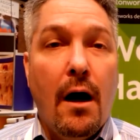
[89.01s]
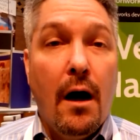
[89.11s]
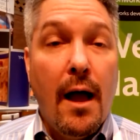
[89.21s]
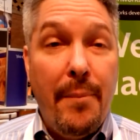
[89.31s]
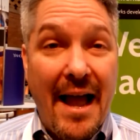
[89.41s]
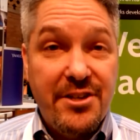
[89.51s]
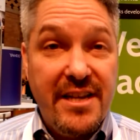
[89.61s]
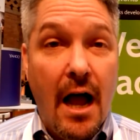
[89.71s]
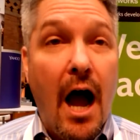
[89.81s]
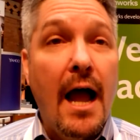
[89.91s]
uh,
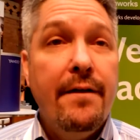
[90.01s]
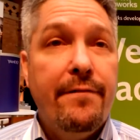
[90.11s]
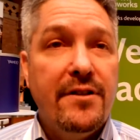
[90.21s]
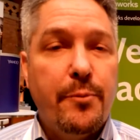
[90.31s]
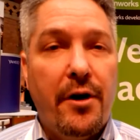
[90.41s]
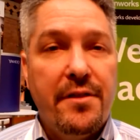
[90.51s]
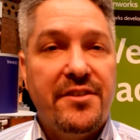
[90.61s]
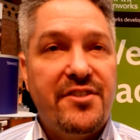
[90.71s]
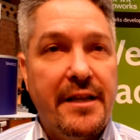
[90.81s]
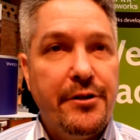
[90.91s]
Apache Hive as part of
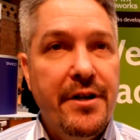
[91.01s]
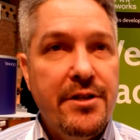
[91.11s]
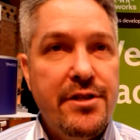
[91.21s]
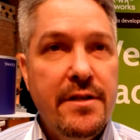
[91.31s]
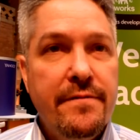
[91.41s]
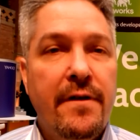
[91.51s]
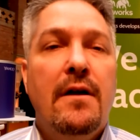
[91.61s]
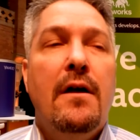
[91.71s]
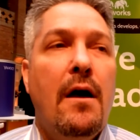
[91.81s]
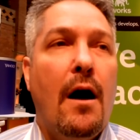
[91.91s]
the Stinger initiative,
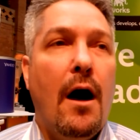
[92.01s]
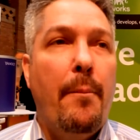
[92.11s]
mm-hmm.